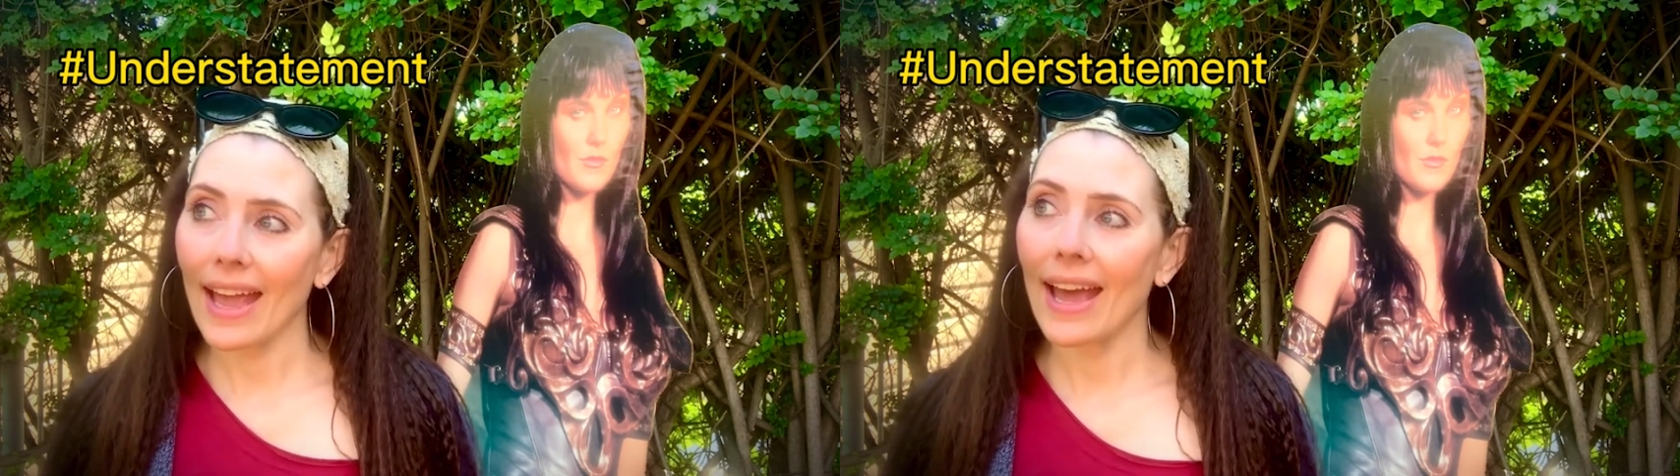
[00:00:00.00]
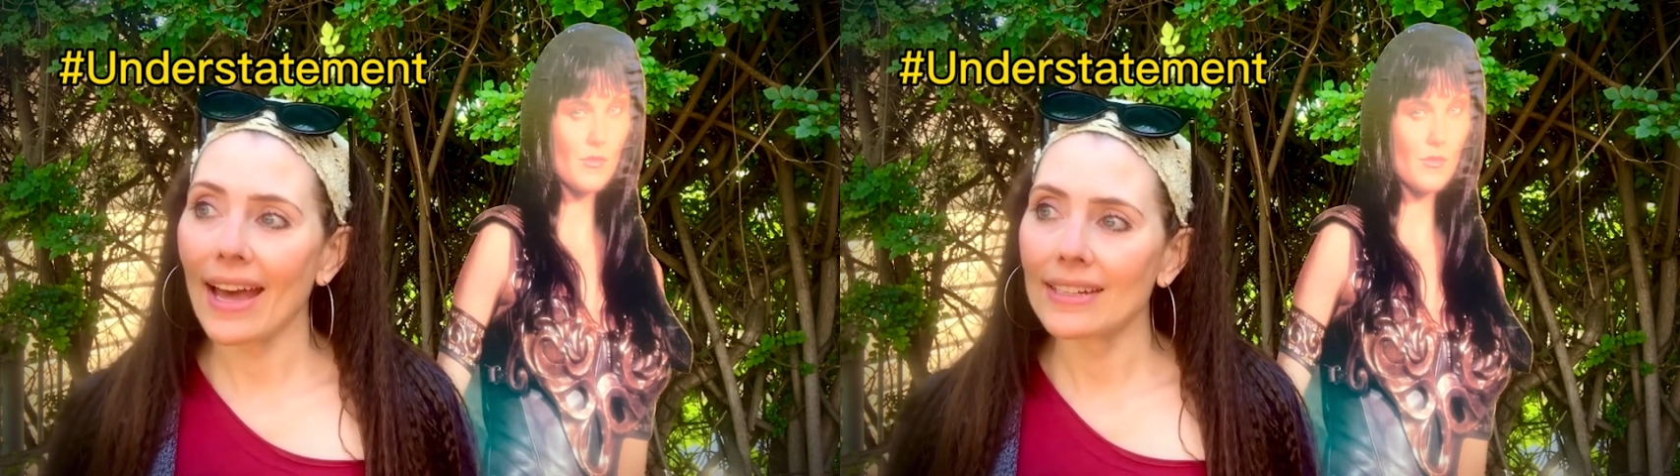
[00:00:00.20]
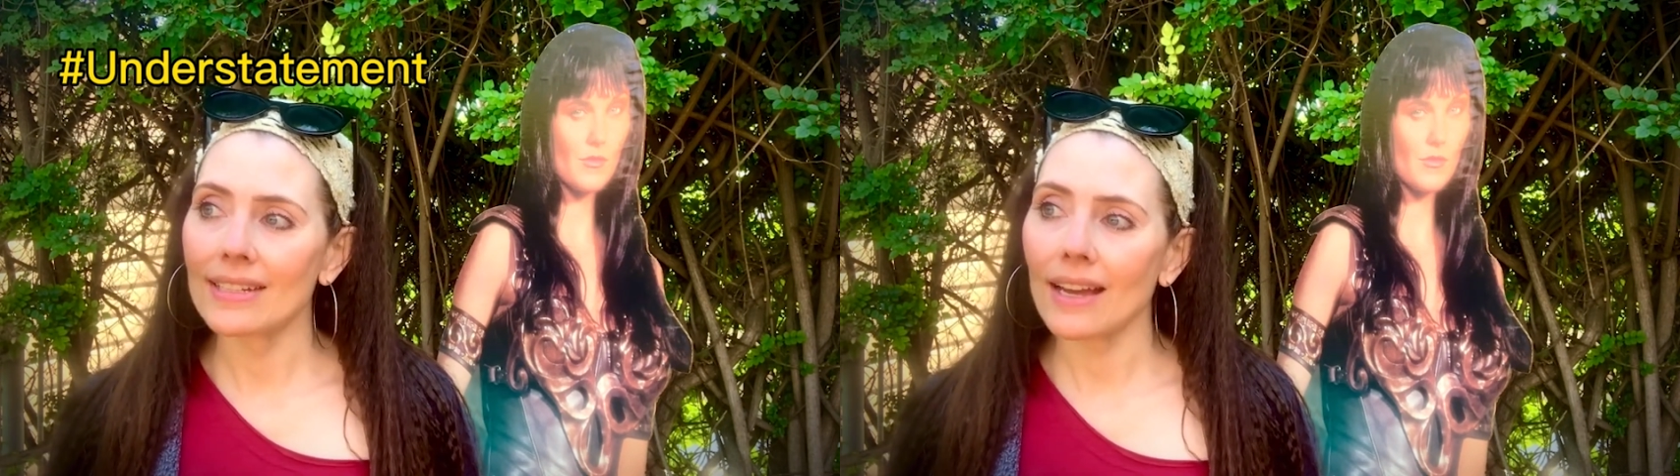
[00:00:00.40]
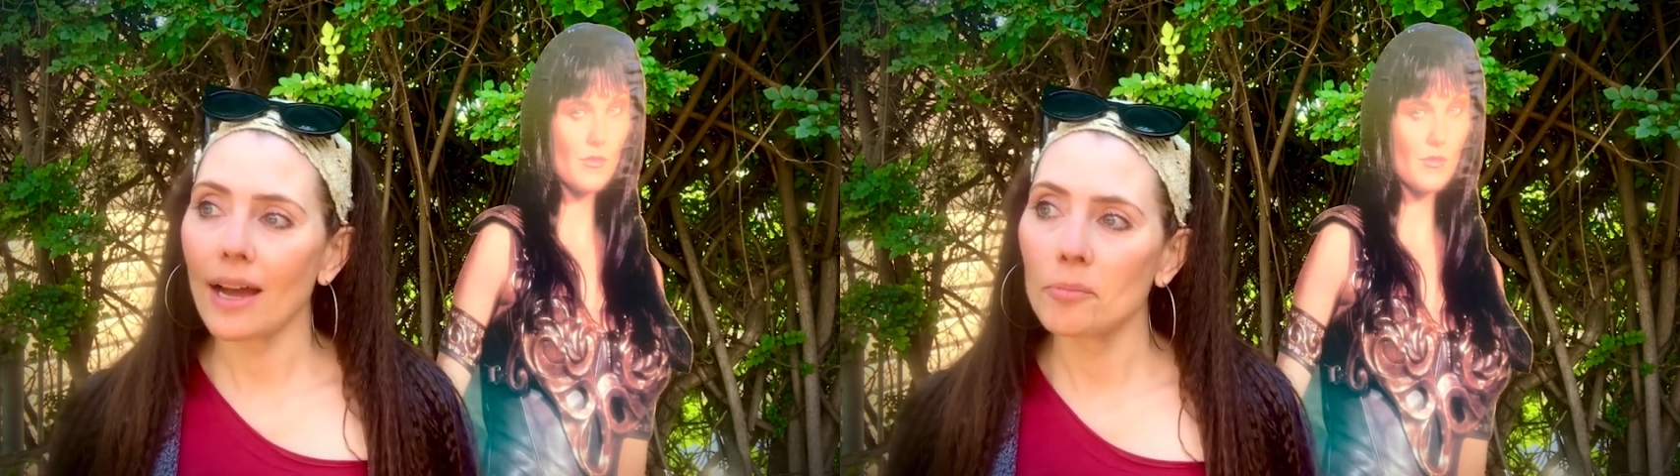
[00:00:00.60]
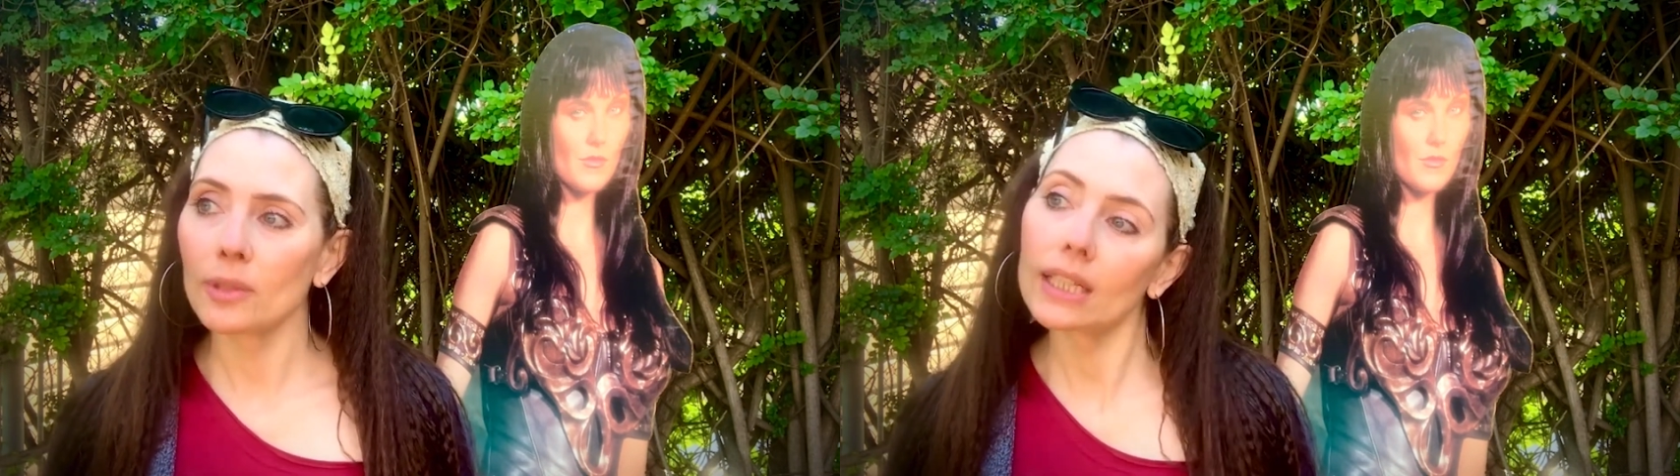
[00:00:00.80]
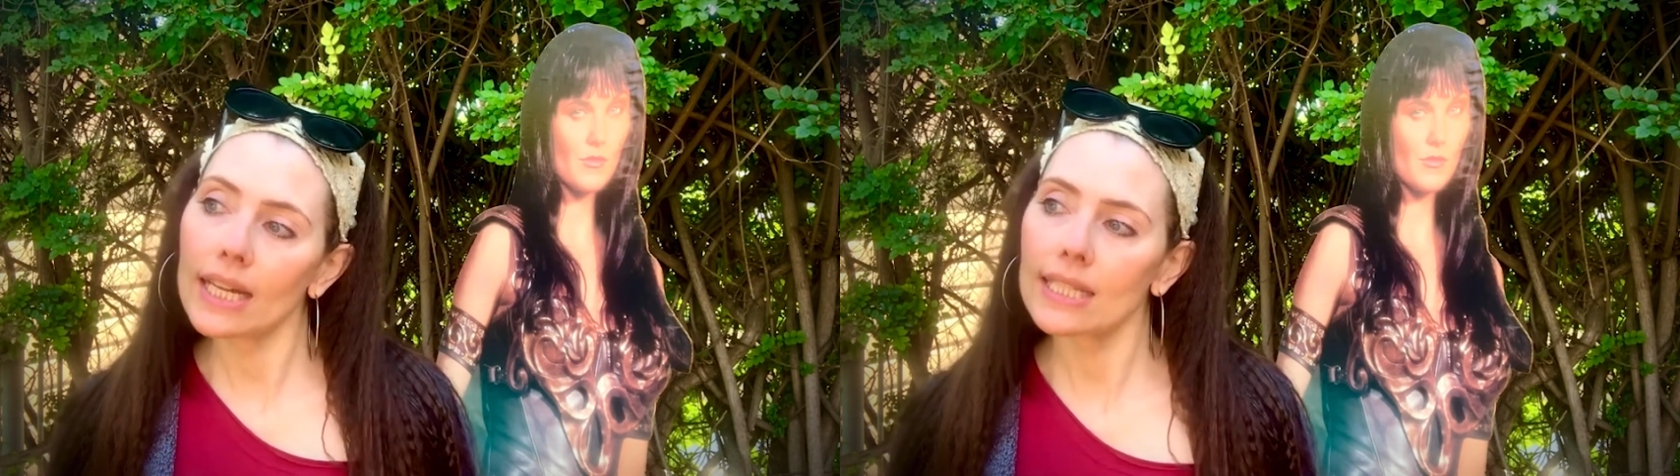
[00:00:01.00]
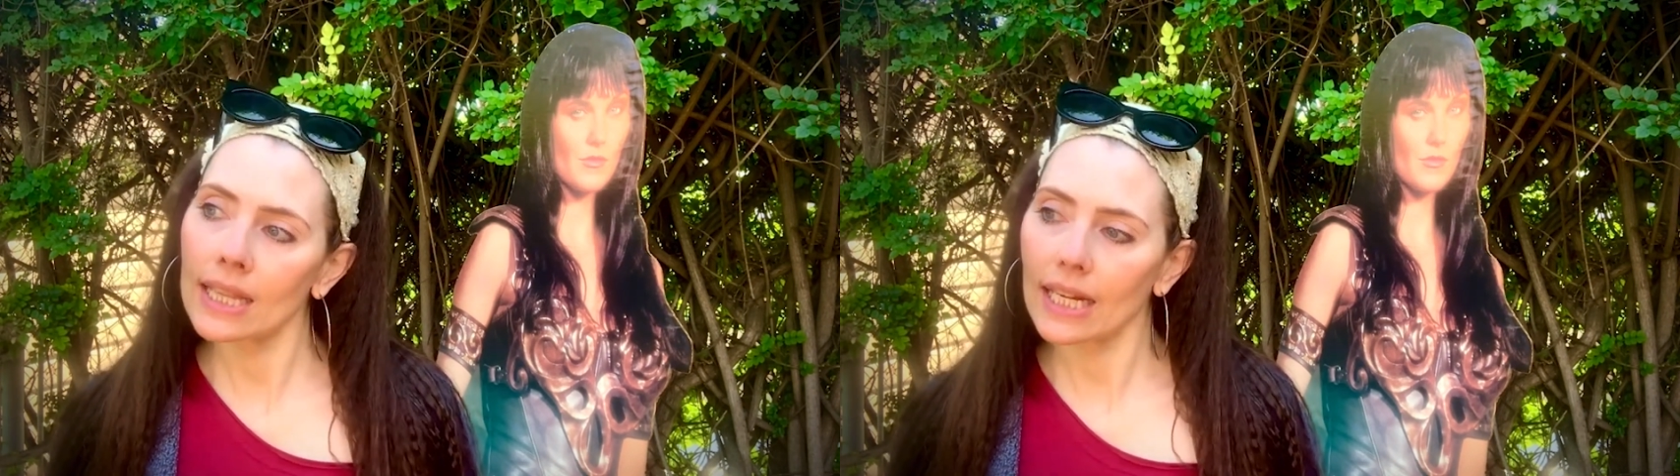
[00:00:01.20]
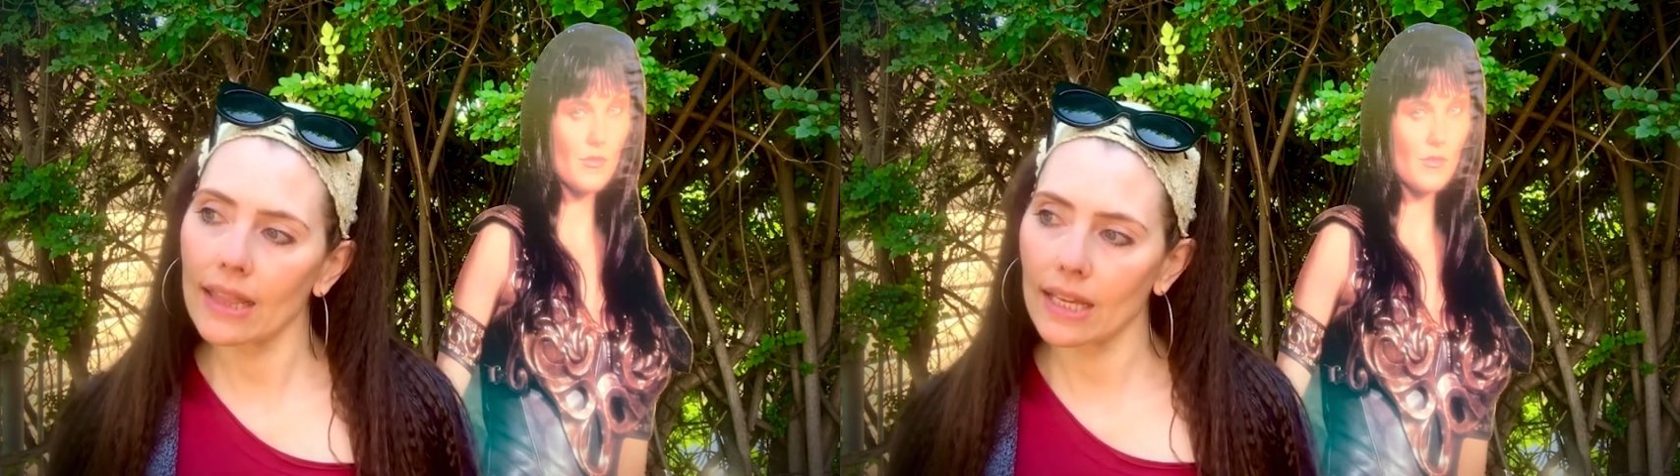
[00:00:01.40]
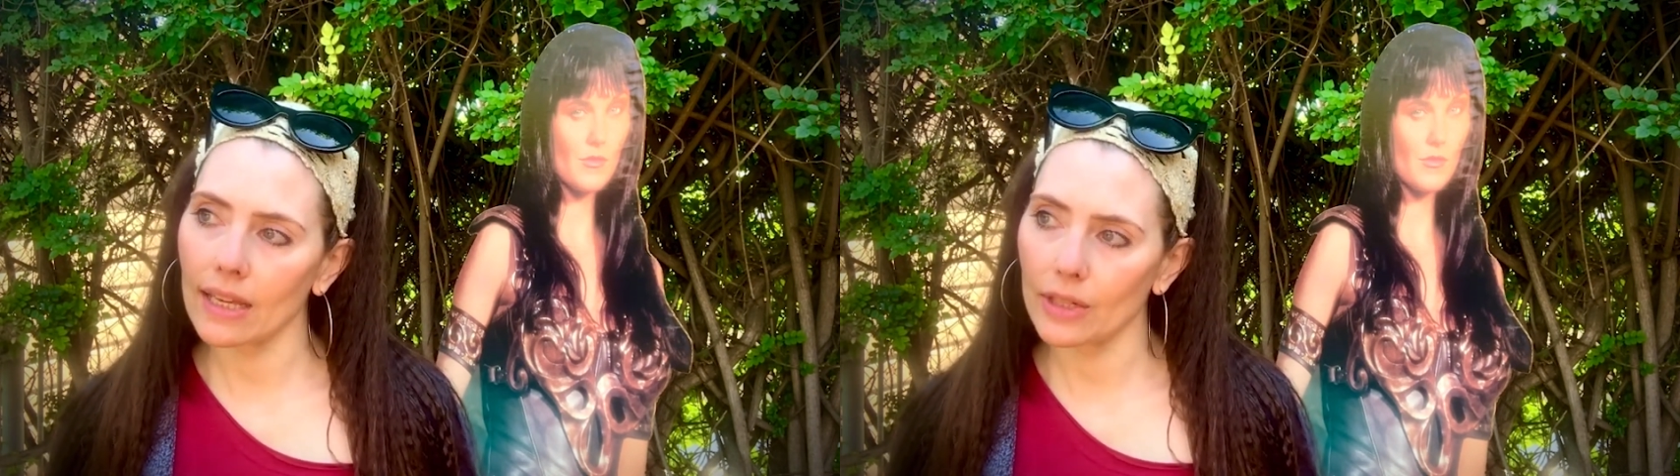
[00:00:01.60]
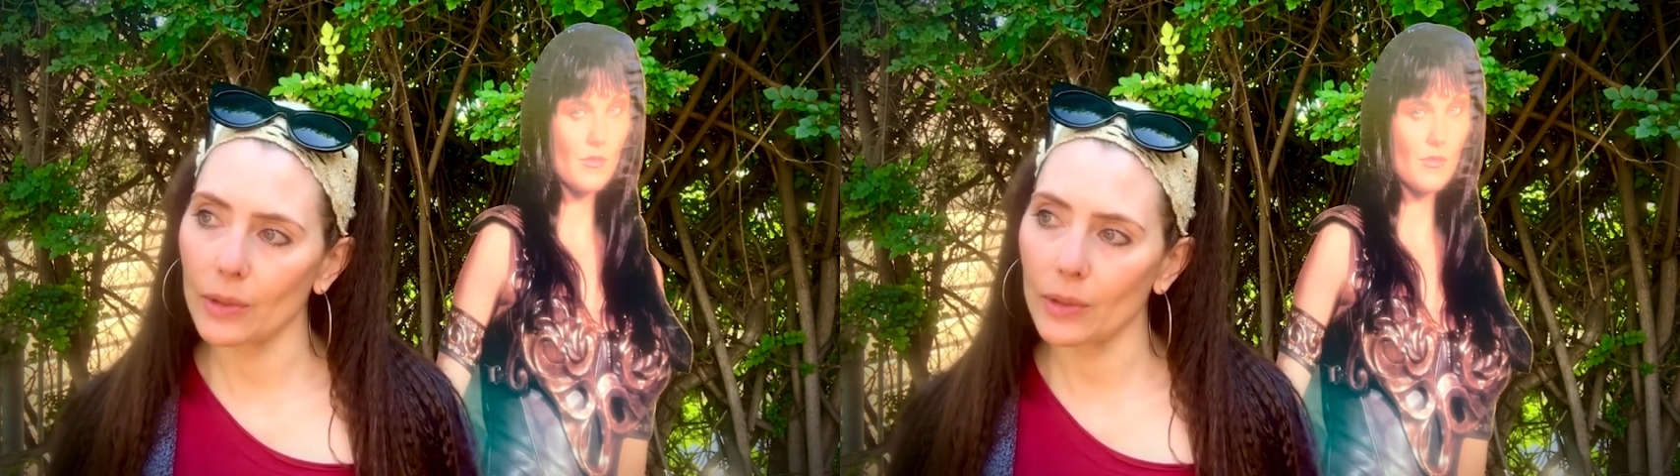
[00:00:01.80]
And I'm realizing that I think that